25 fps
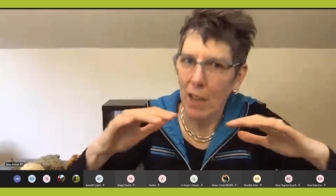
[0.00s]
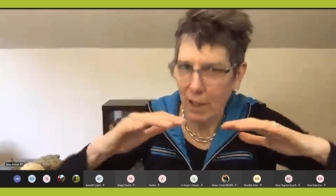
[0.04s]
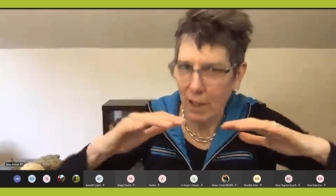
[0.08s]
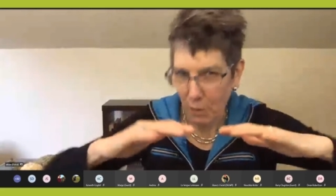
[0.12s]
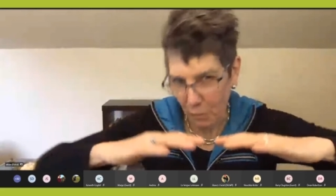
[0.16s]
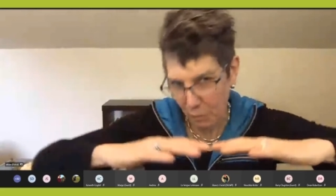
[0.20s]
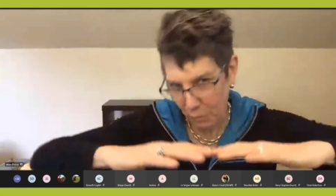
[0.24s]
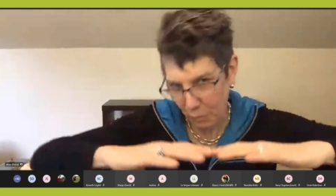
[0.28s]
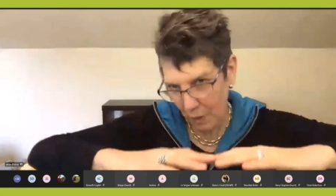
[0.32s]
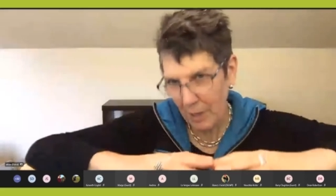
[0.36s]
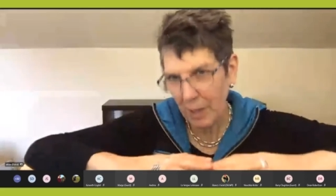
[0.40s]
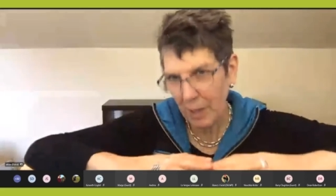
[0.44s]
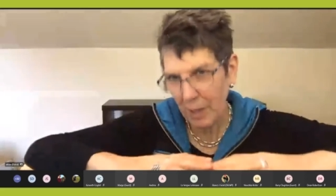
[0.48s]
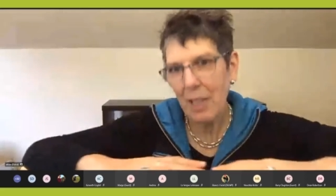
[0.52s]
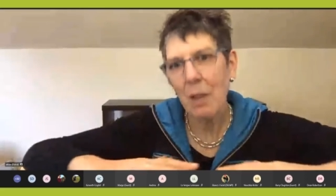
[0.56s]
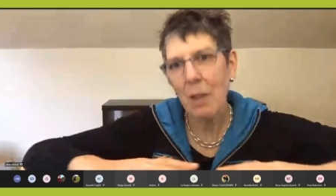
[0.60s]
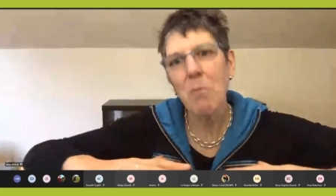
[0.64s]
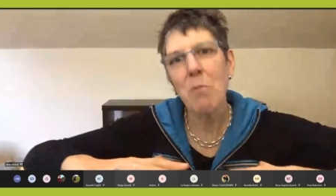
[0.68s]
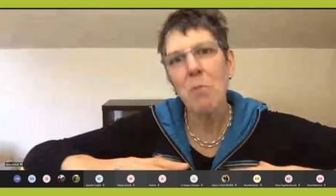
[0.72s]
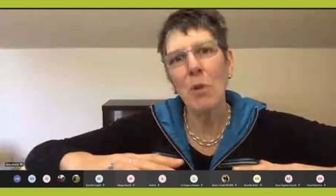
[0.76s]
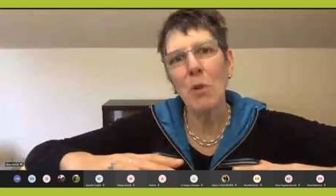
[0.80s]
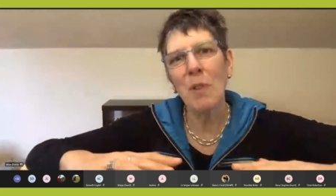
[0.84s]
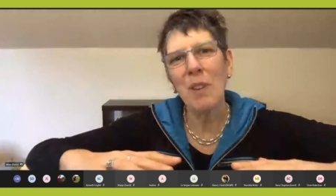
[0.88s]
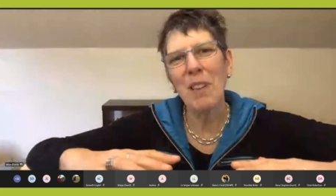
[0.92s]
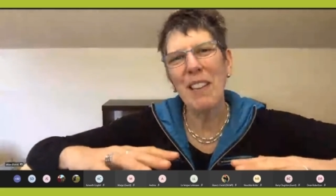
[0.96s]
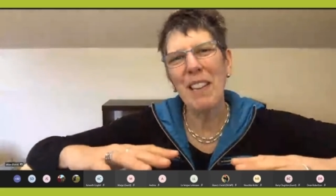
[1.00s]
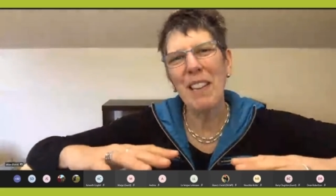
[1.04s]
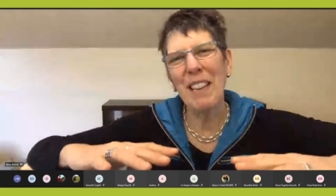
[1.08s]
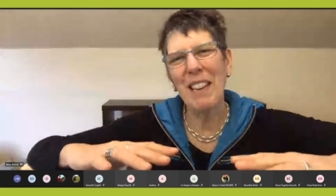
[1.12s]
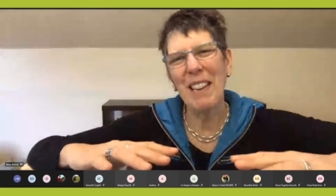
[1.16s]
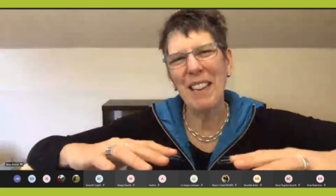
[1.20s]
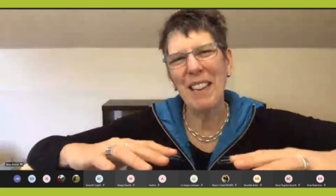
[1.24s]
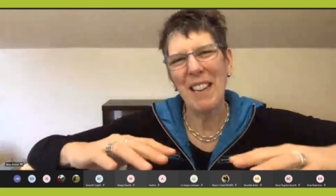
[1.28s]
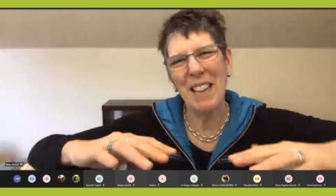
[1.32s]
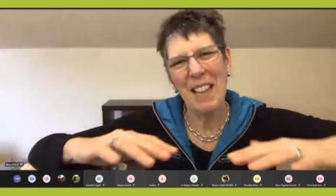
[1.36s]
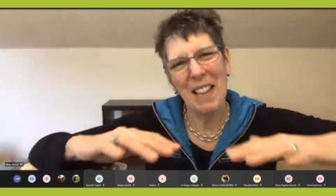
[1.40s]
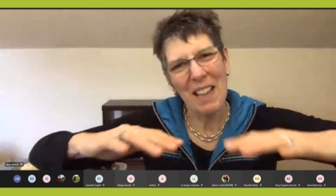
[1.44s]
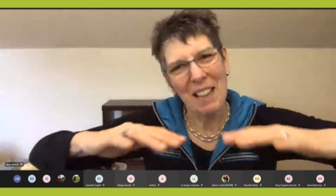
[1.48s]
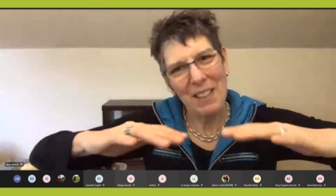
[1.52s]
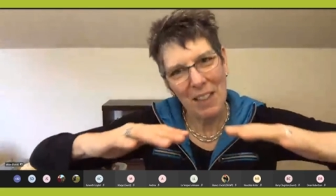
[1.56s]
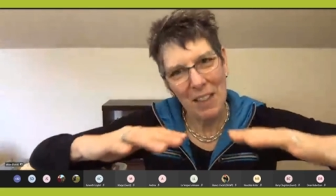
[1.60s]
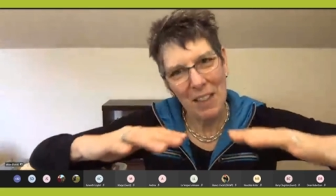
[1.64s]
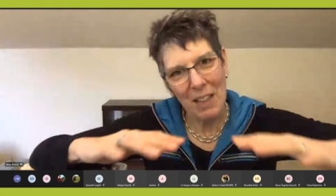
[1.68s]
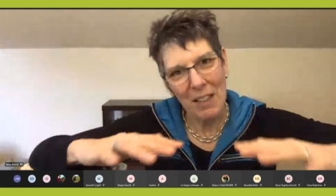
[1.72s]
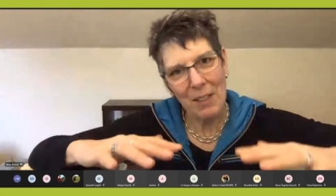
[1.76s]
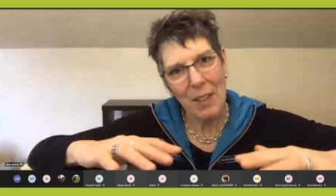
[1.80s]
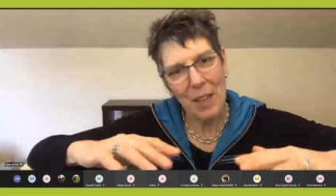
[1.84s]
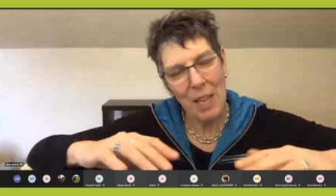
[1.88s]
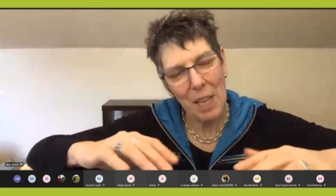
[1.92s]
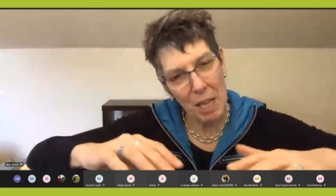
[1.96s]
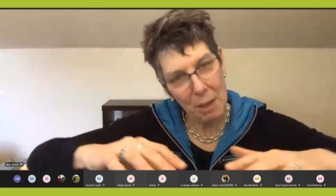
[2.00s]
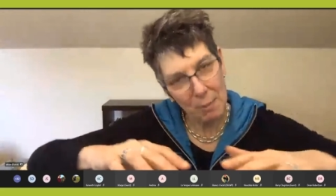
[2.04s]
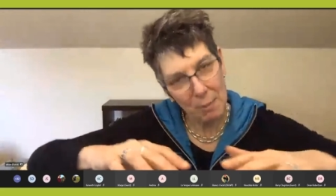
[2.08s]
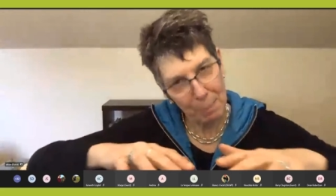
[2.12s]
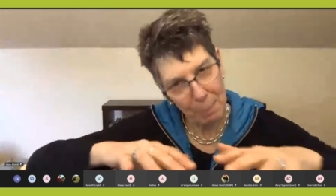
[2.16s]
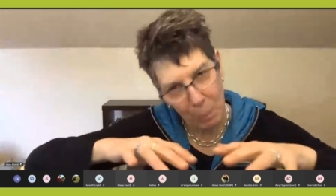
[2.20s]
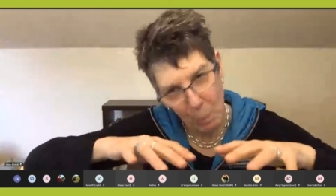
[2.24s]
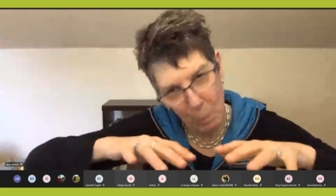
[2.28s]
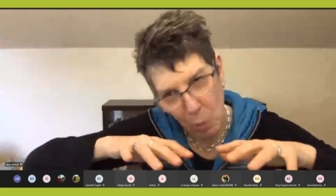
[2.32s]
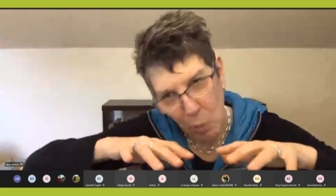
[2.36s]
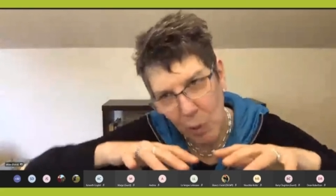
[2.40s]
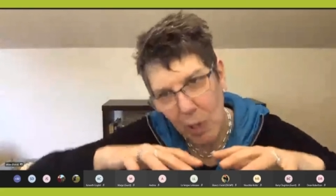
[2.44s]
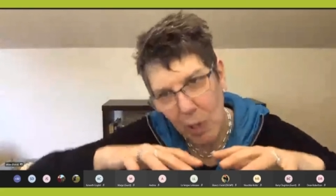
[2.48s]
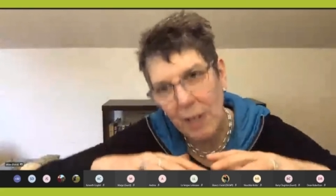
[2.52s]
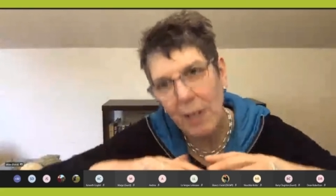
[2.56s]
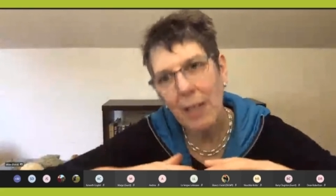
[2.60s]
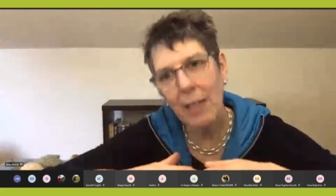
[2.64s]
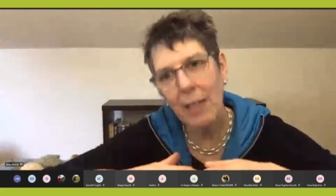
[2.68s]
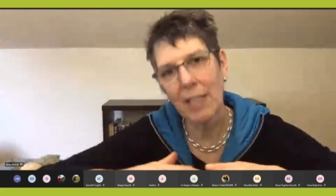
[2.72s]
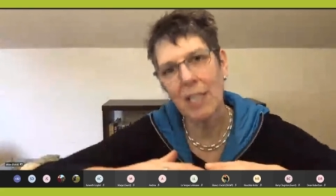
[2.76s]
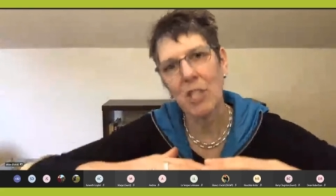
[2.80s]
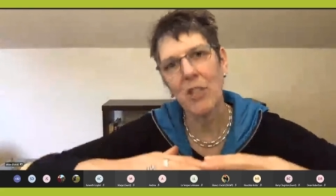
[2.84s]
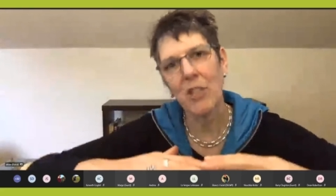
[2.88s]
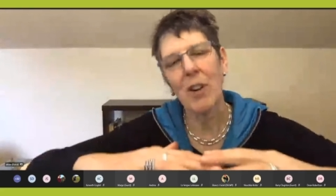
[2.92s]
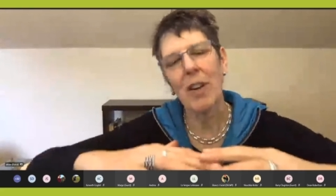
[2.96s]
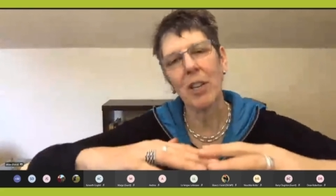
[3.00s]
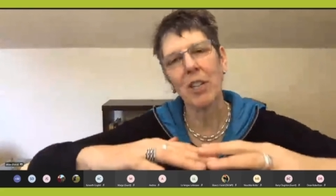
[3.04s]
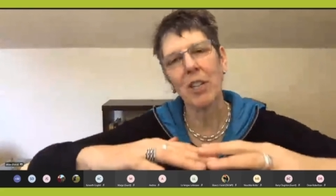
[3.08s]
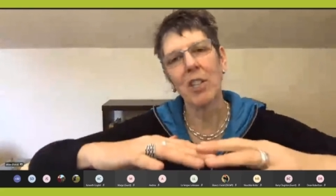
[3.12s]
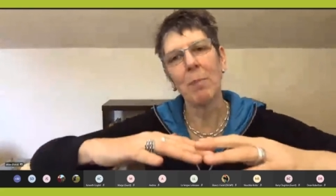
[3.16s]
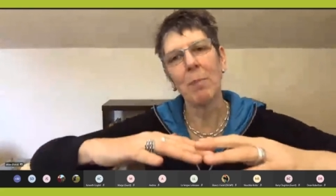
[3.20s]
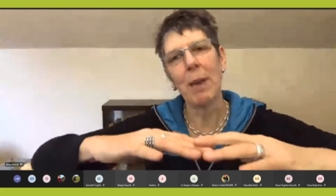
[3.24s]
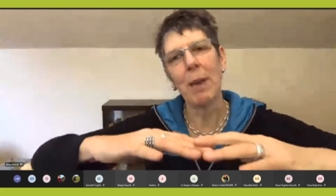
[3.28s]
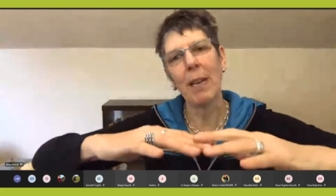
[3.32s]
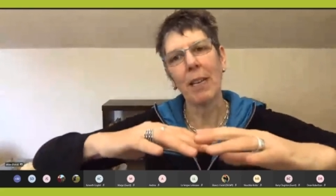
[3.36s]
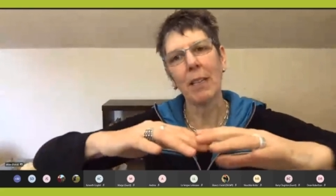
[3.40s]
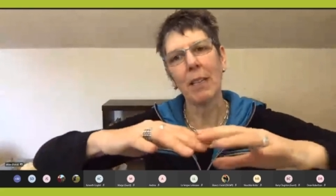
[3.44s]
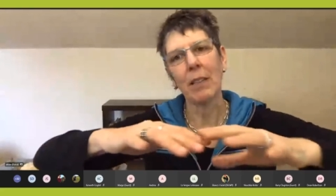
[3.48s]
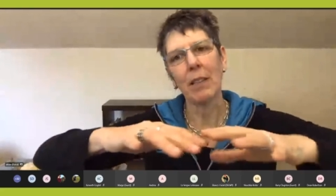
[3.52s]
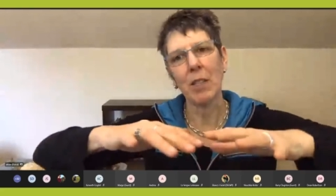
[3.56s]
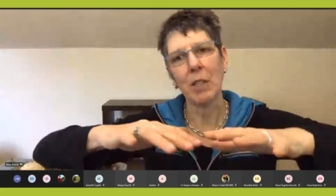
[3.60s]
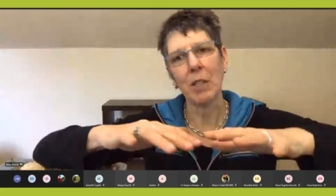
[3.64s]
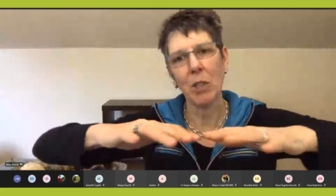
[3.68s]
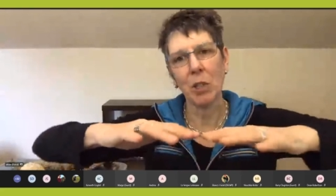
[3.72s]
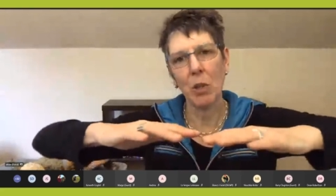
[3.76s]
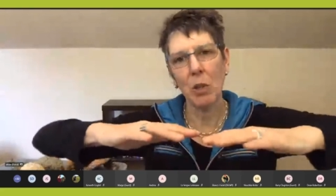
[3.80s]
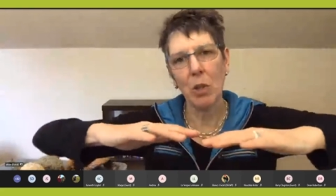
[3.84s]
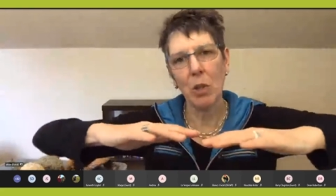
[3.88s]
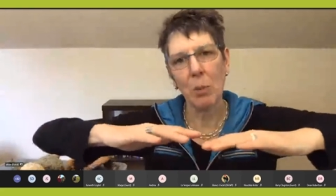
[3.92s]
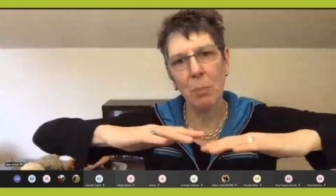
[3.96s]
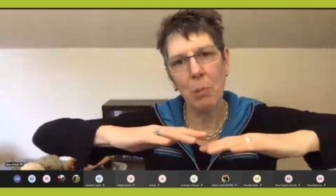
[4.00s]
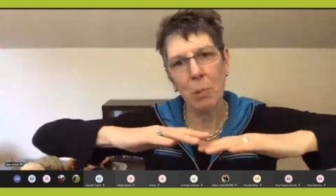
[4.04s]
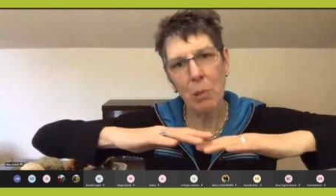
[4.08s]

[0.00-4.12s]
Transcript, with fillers: The fungi are moving in. They're there putting that structure back in the soil,